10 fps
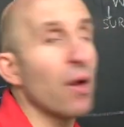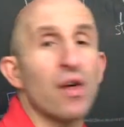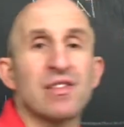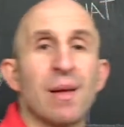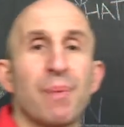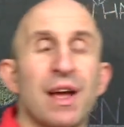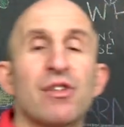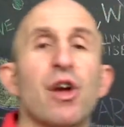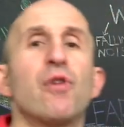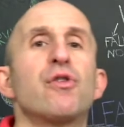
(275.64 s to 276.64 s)
that something
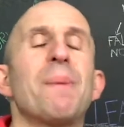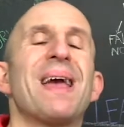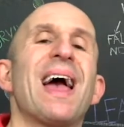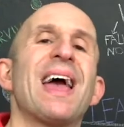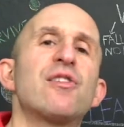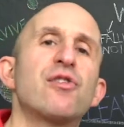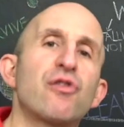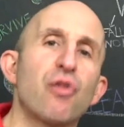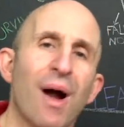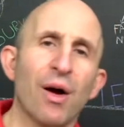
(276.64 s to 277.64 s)
is going to be a
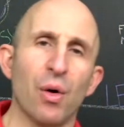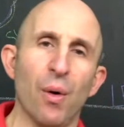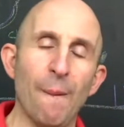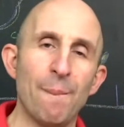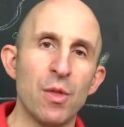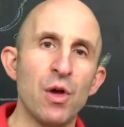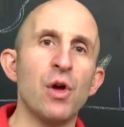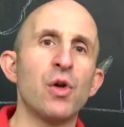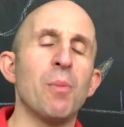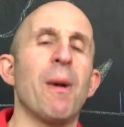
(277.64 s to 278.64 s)
struggle,
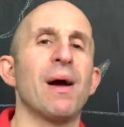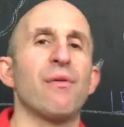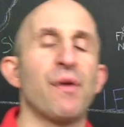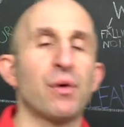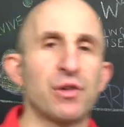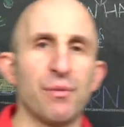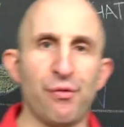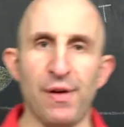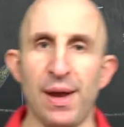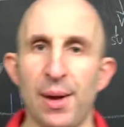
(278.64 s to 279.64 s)
you might feel some
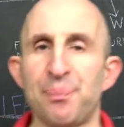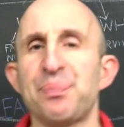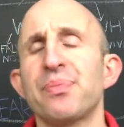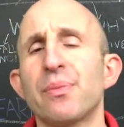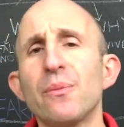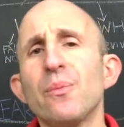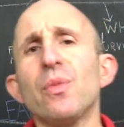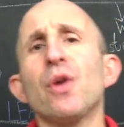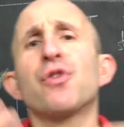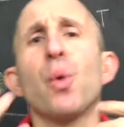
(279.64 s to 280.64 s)
fear.
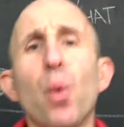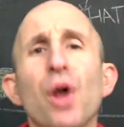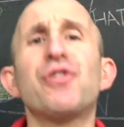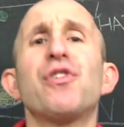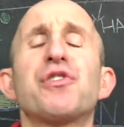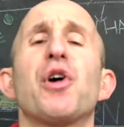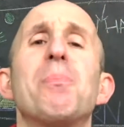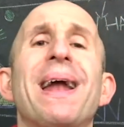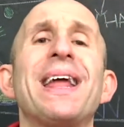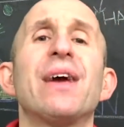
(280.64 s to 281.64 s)
So what do so
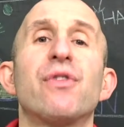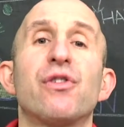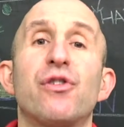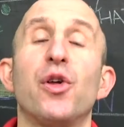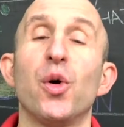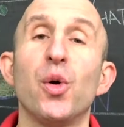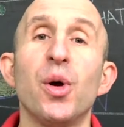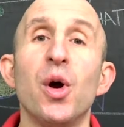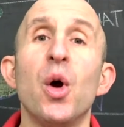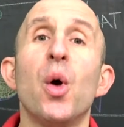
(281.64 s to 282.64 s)
many of us do
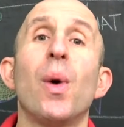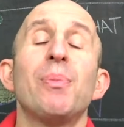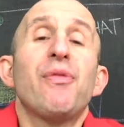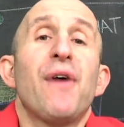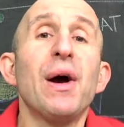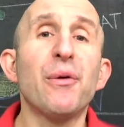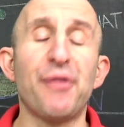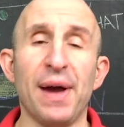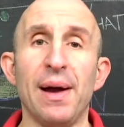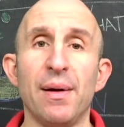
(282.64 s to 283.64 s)
when we feel
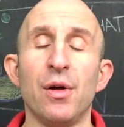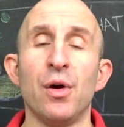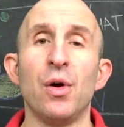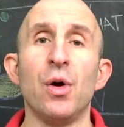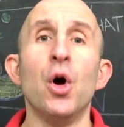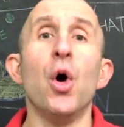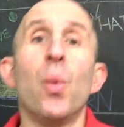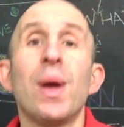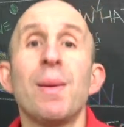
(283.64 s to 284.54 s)
fear? We